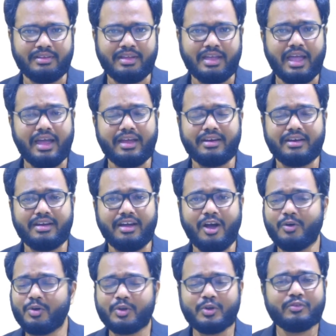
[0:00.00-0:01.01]
And
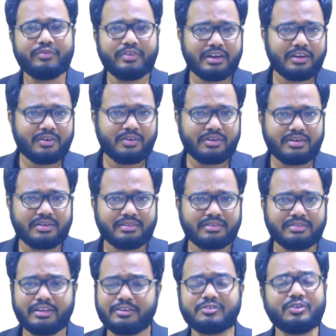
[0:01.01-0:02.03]
how do you feel good?
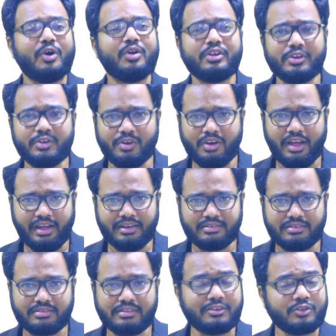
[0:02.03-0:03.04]
That's all in your
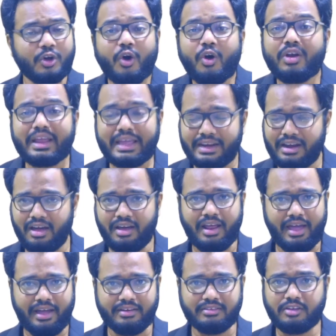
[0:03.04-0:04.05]
hands. That's all in our
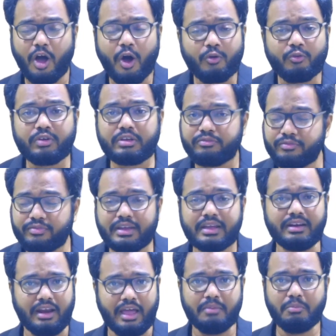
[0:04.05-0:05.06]
hands. How we
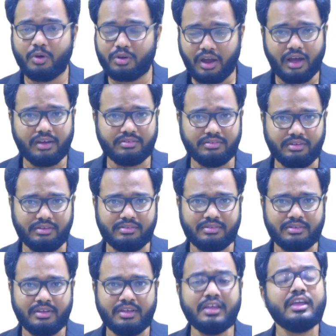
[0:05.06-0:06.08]
feel about
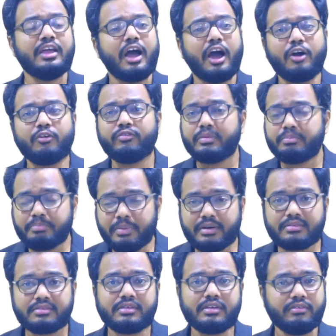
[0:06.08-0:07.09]
ourselves, how we
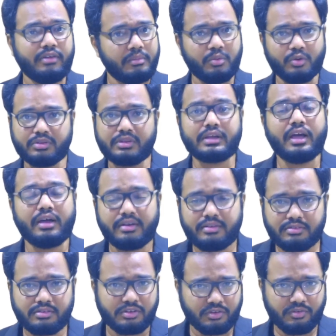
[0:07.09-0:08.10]
perceive about the
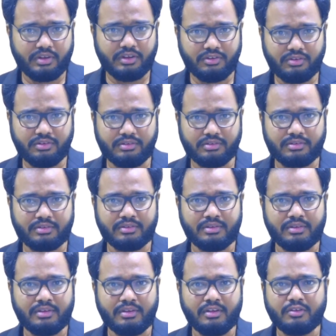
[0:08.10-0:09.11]
current situations.
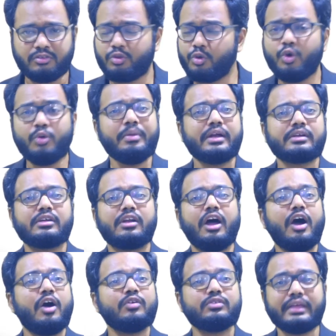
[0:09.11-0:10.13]
So no matter
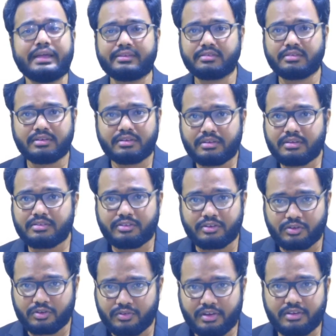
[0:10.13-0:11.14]
how the external
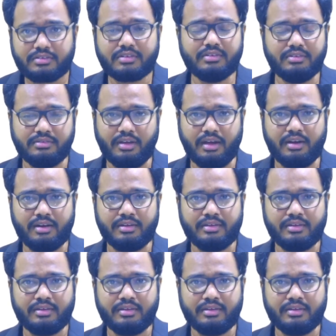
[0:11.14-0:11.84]
situations are,